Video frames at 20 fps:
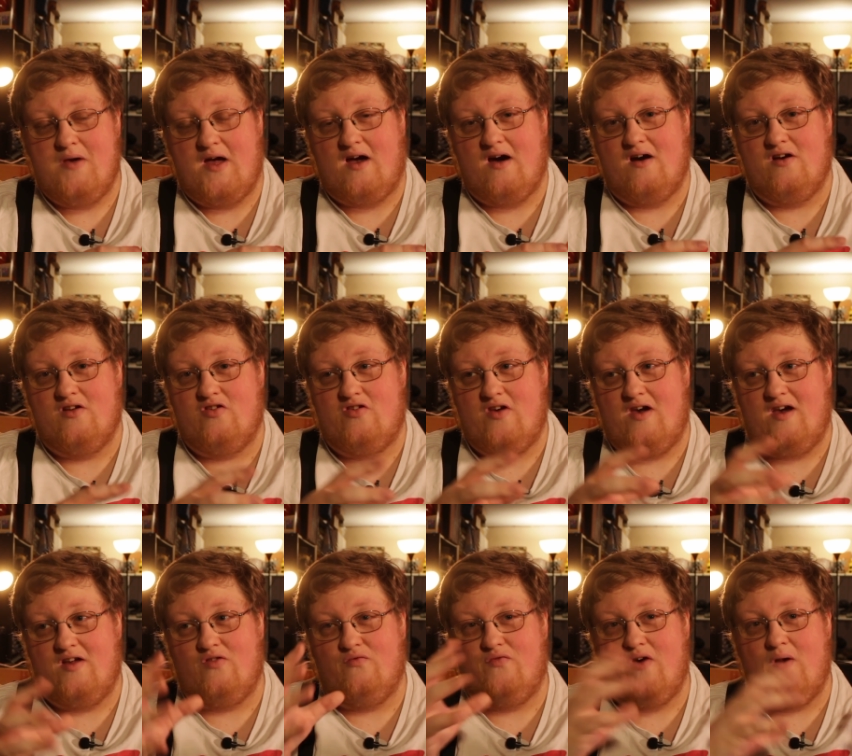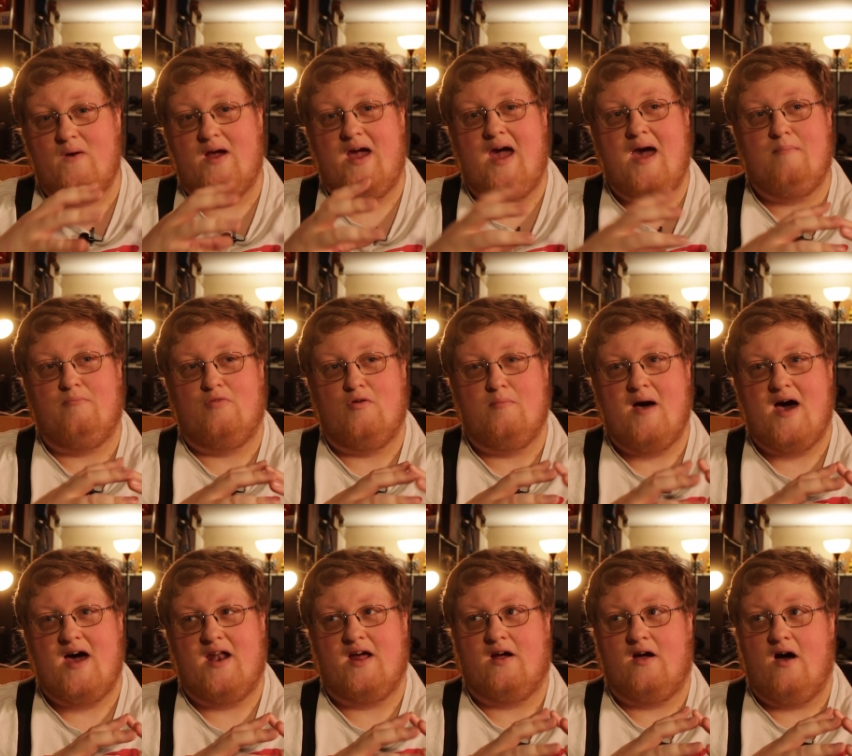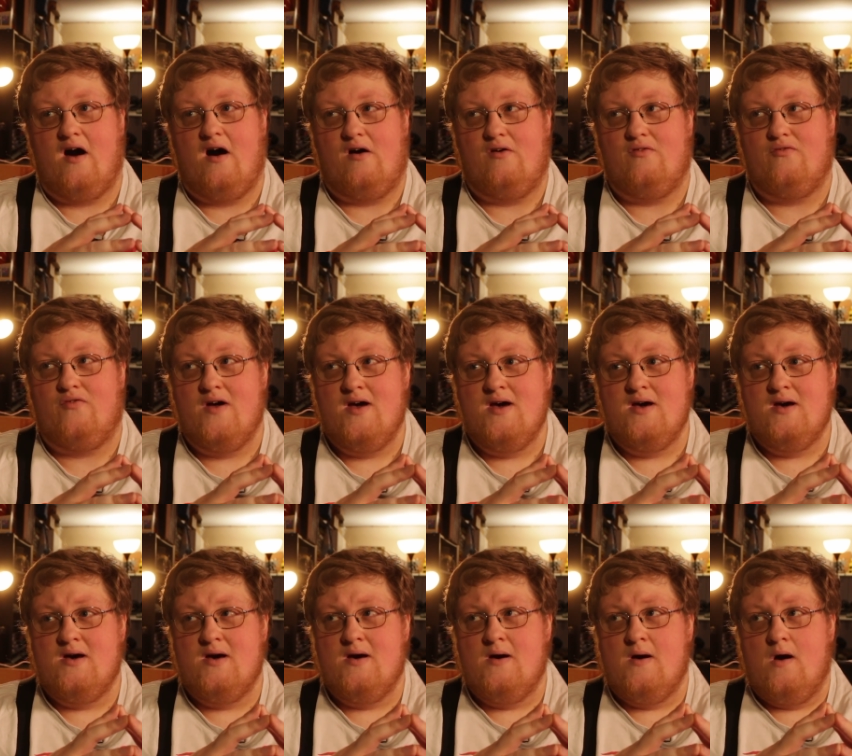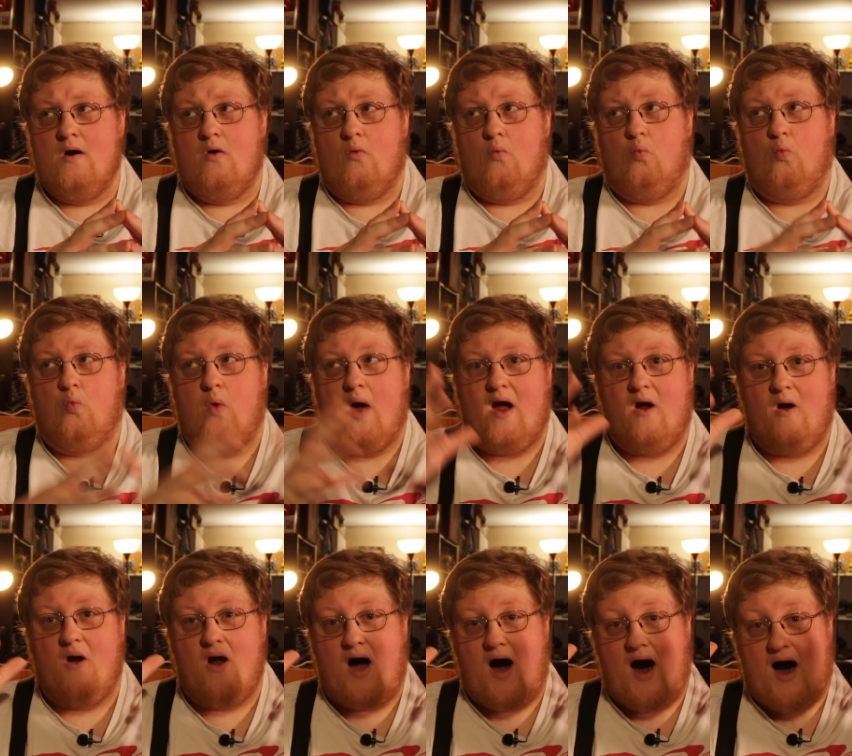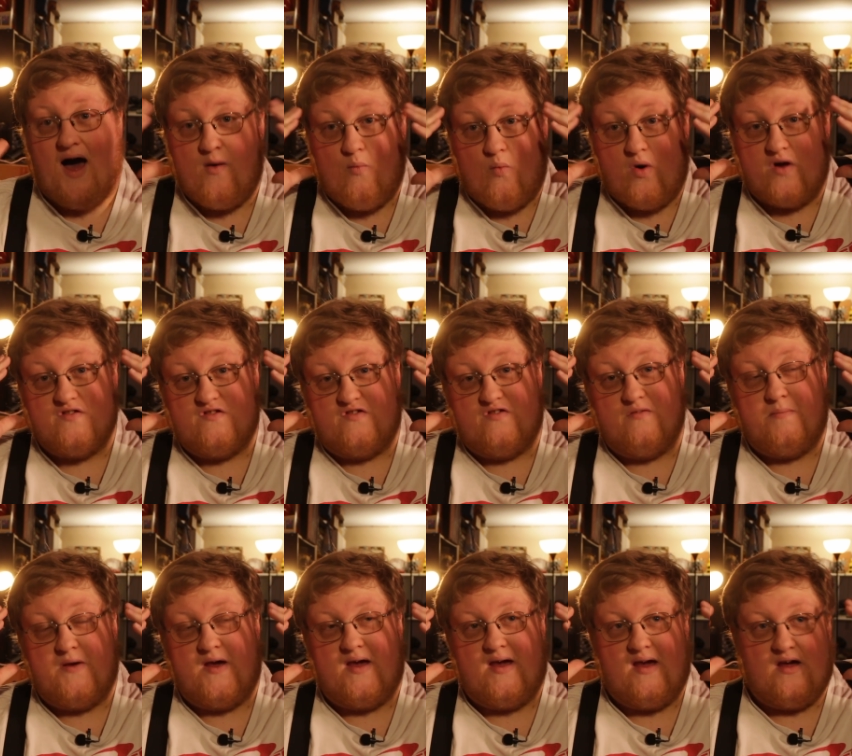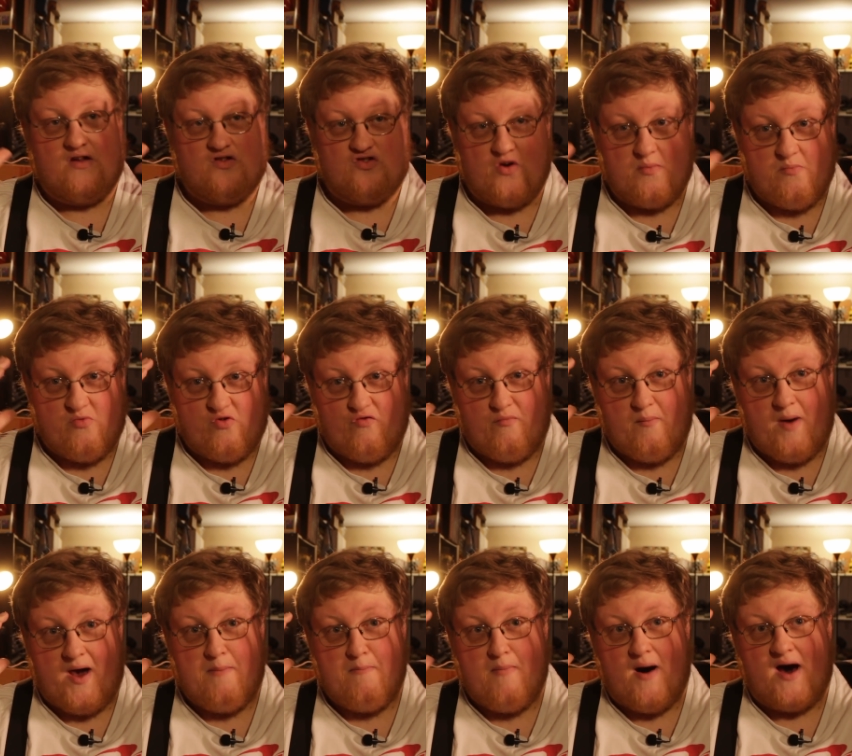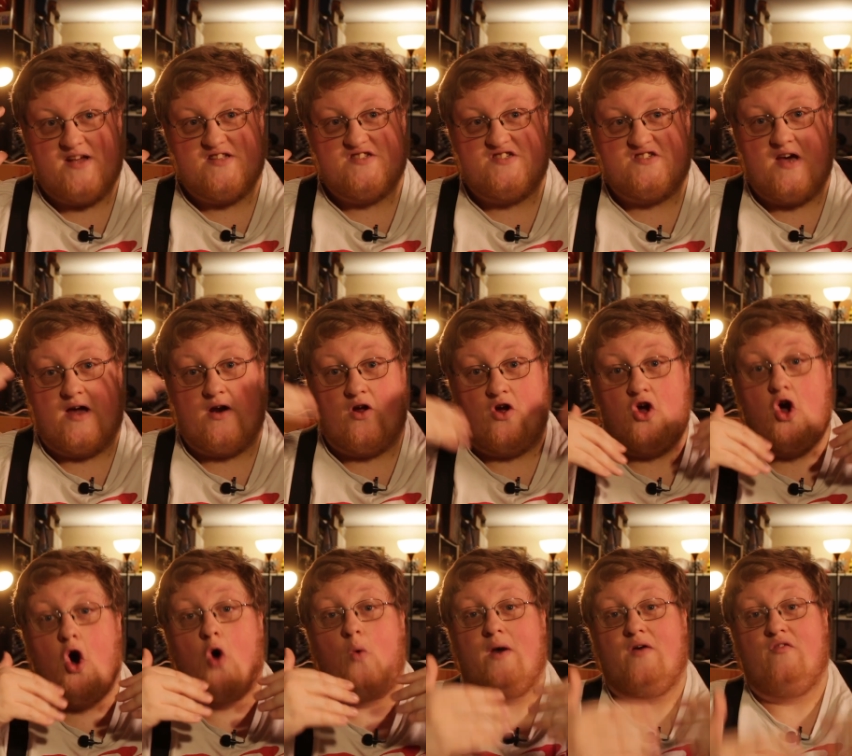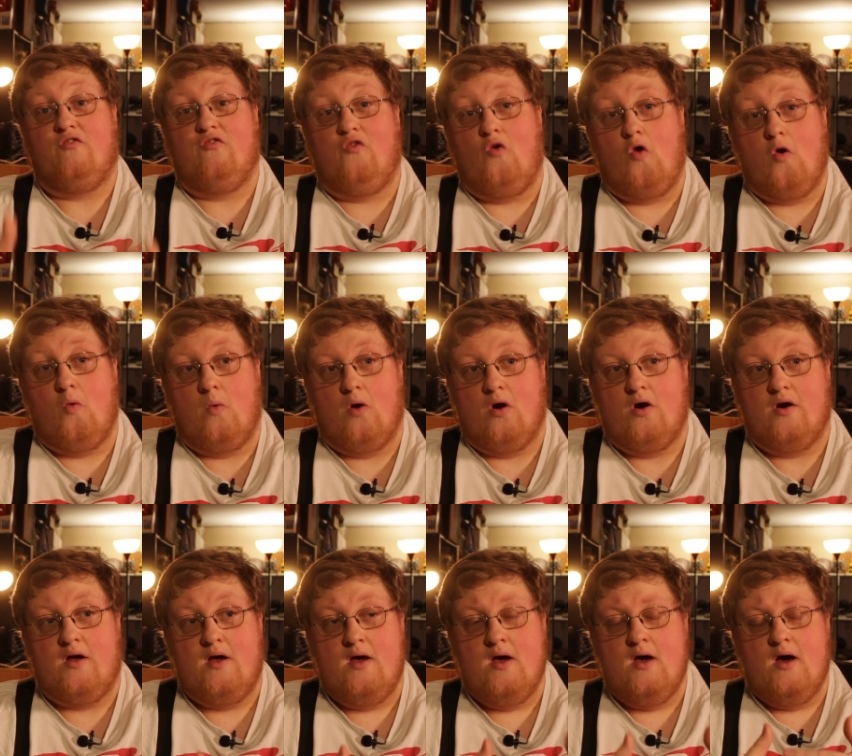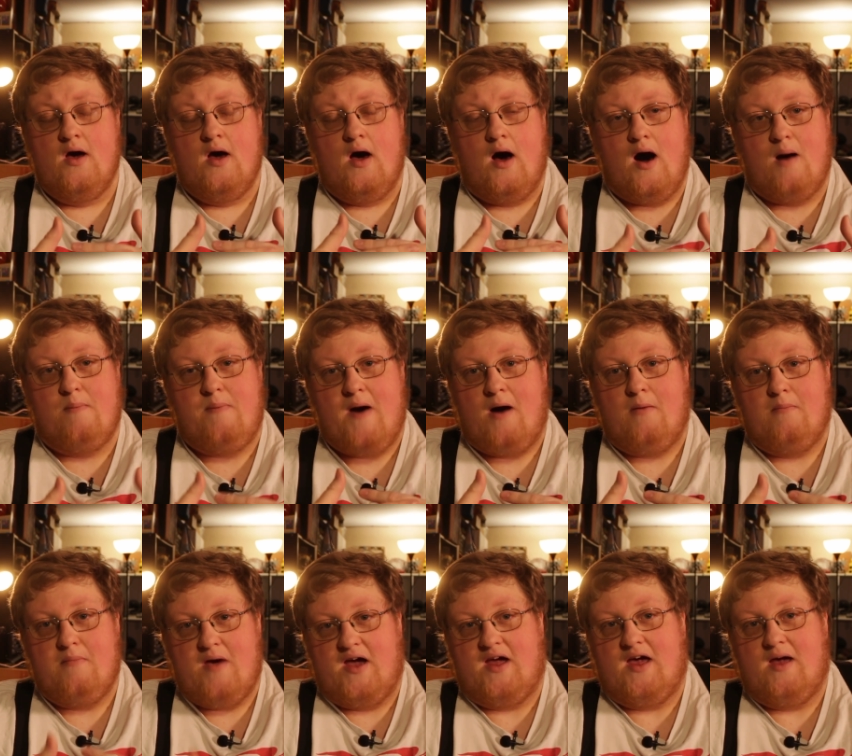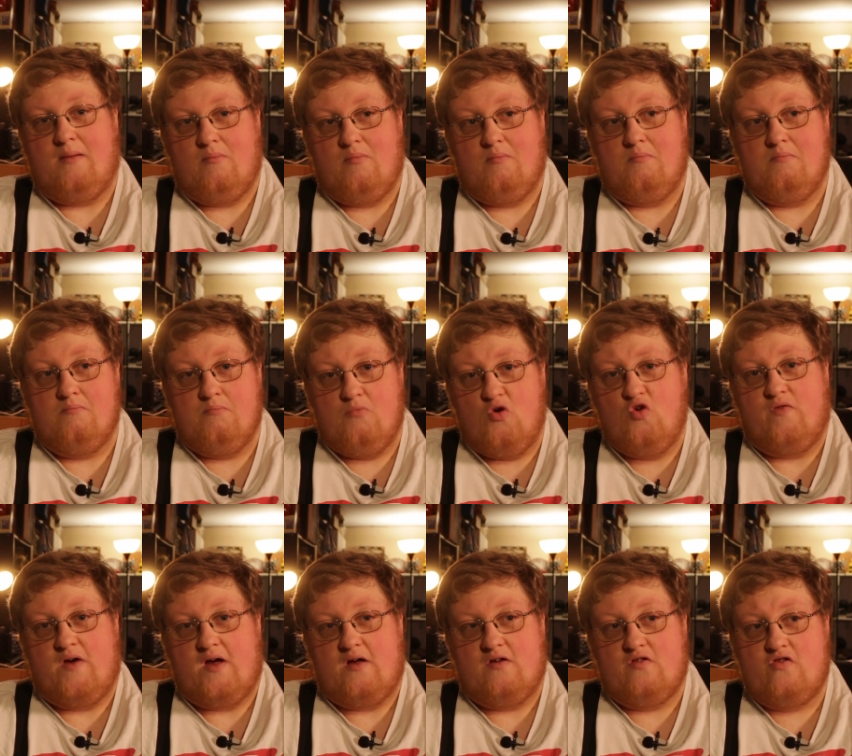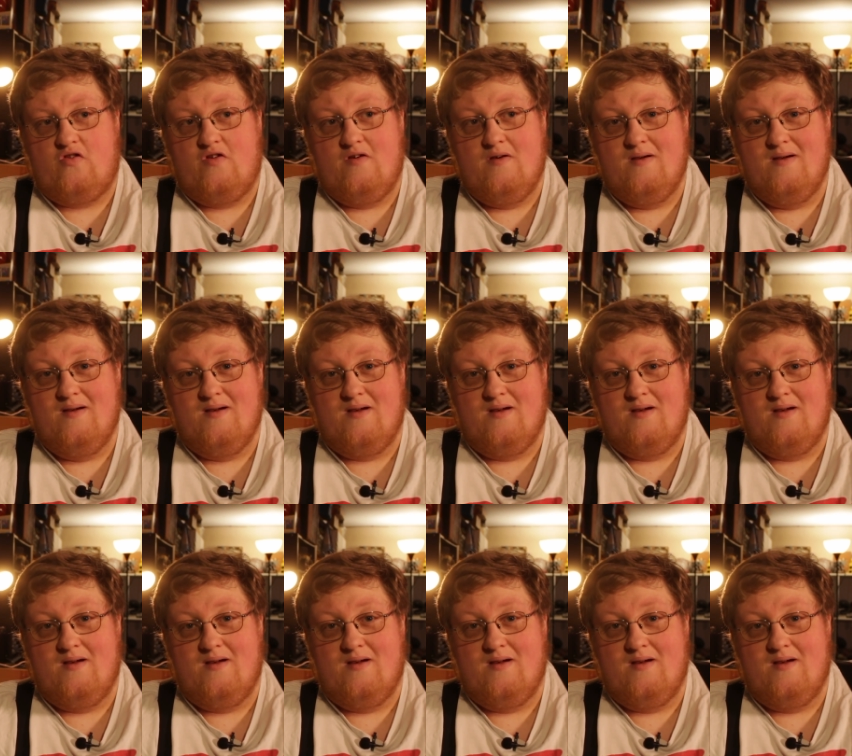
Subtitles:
because it's very emblematic of where I want to be in terms of my mindset going forward about making movies.